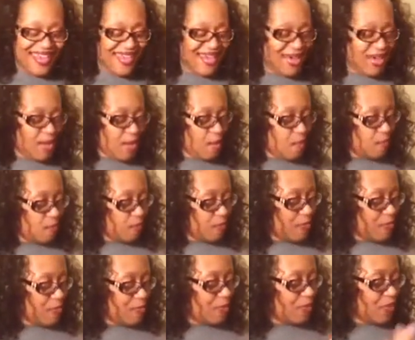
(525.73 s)
yeah.
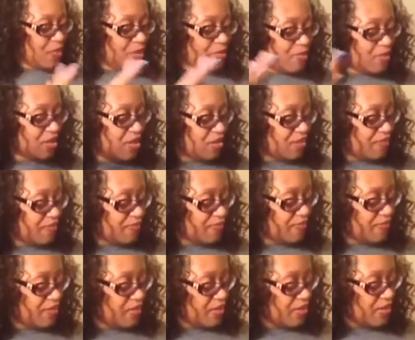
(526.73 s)
Liberty,
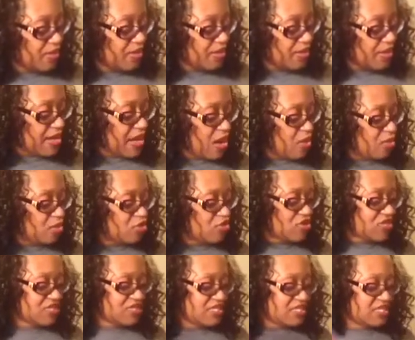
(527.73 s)
and God We
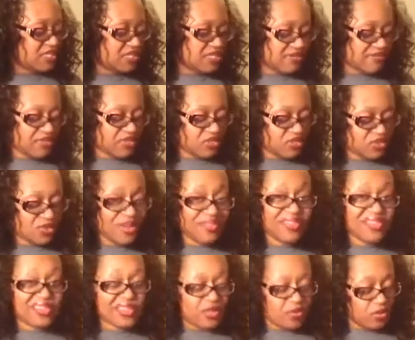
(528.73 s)
Trust, 1972. I
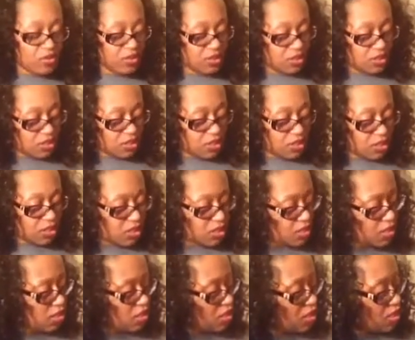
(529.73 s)
think that was Candy.
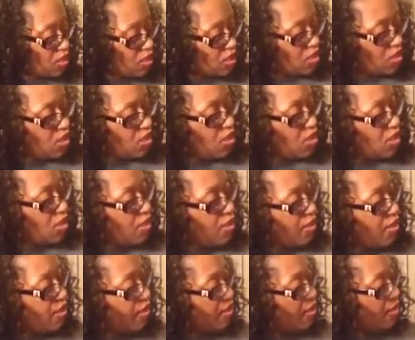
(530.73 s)

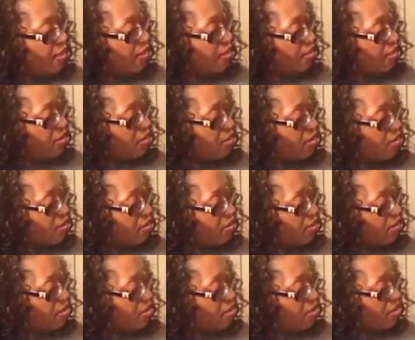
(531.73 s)
And
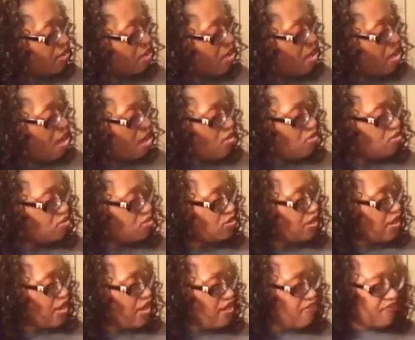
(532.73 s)
oh, just a
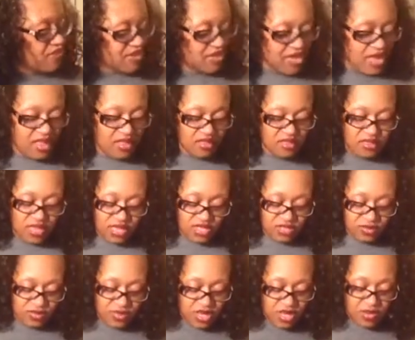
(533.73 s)
$50. I
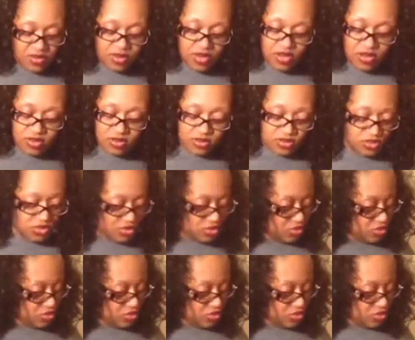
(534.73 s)
should be able to go into the